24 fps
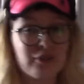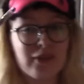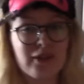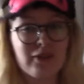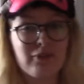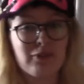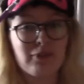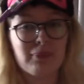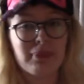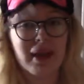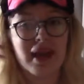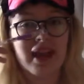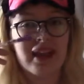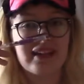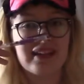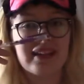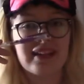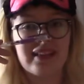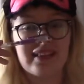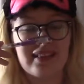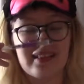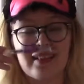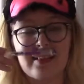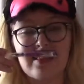favorite pen
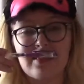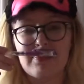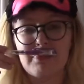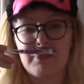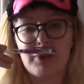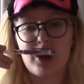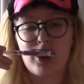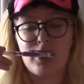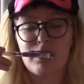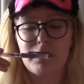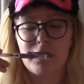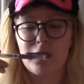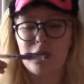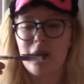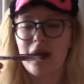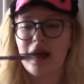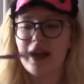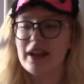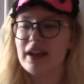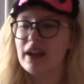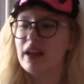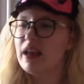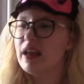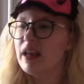is this purple
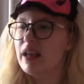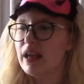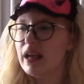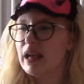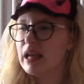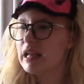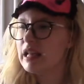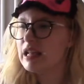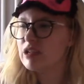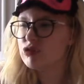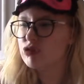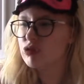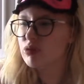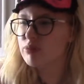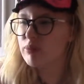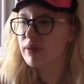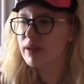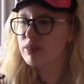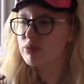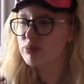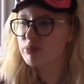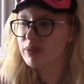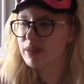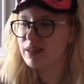one. It just
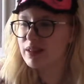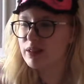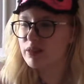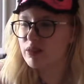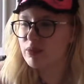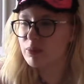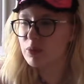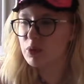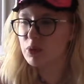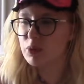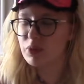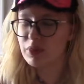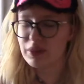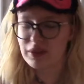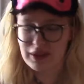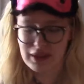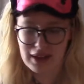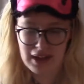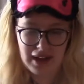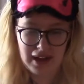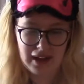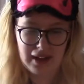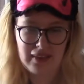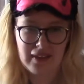writes really
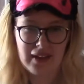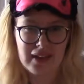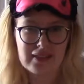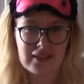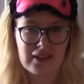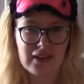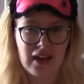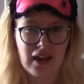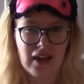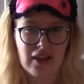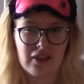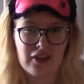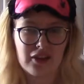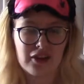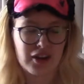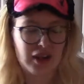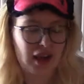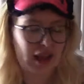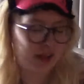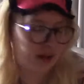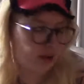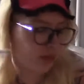smoothly and I like the color. I